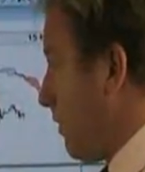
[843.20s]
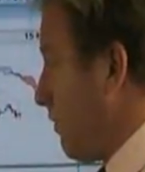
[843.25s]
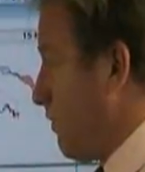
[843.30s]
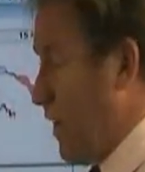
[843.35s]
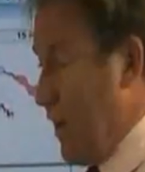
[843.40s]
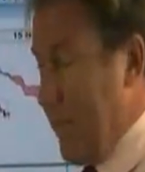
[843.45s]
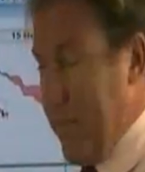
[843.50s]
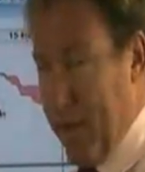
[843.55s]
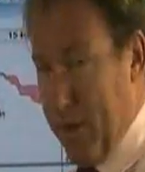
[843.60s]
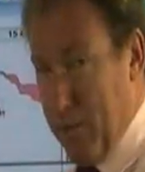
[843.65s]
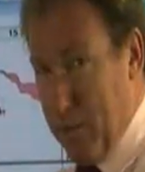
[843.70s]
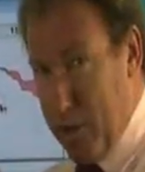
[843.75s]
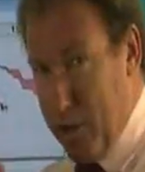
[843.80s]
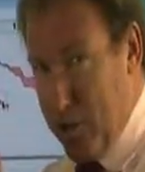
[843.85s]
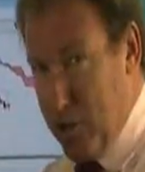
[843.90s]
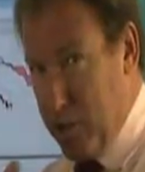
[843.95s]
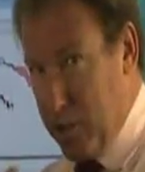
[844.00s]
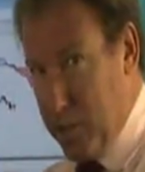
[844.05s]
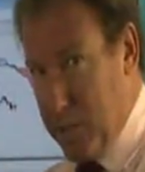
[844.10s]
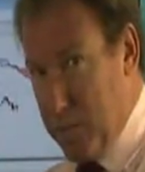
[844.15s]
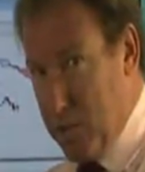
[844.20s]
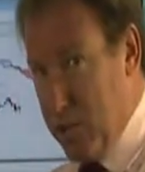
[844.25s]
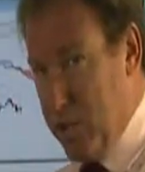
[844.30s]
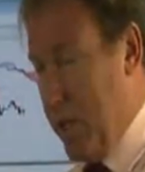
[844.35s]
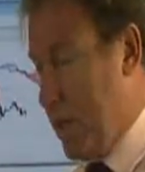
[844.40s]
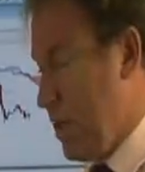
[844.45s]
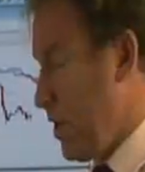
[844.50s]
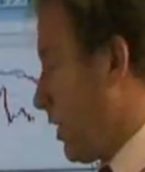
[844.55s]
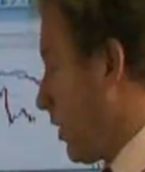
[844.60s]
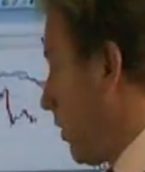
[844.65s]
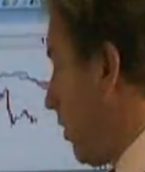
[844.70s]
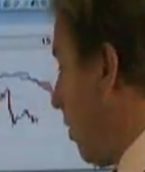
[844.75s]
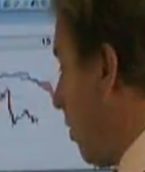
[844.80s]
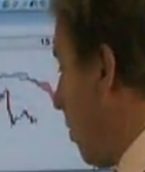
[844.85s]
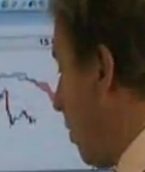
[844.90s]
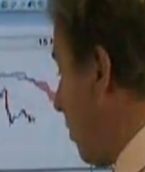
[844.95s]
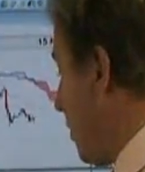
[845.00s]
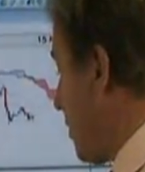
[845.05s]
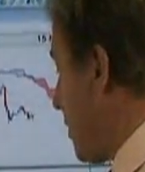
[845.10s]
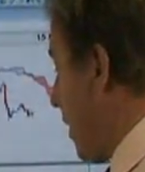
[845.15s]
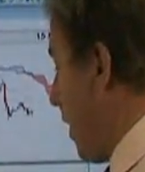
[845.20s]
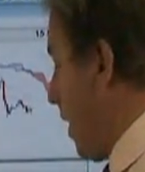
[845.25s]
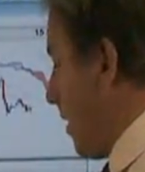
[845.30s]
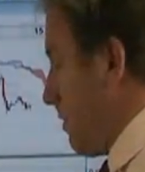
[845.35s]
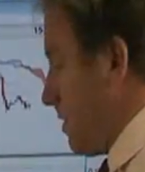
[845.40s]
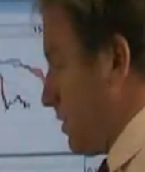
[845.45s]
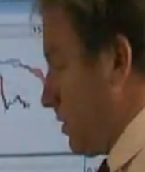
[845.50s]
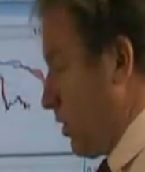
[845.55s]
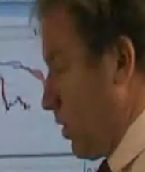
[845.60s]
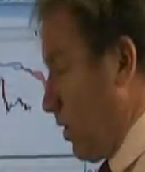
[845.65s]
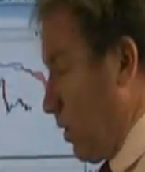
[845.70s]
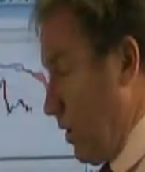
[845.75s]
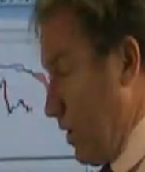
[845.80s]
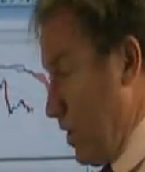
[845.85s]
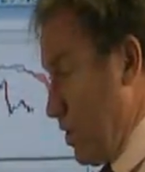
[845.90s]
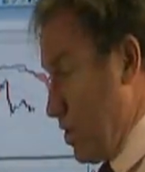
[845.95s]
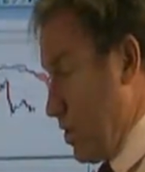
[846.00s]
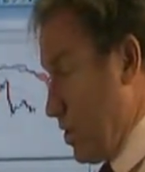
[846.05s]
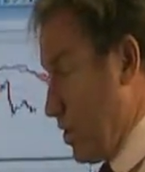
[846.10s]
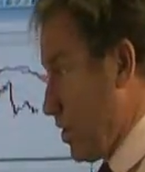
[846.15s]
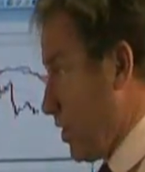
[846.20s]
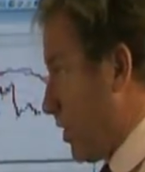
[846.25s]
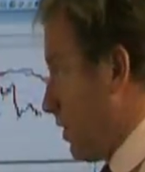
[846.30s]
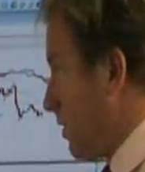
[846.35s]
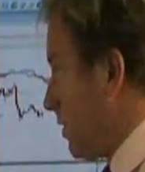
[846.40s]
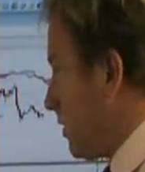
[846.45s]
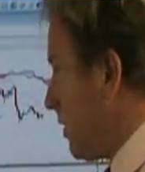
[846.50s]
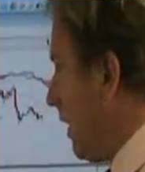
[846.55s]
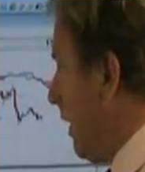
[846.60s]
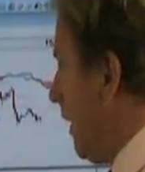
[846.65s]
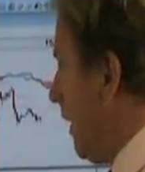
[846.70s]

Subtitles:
fact that relationship's changing all the time, as the correlation shows.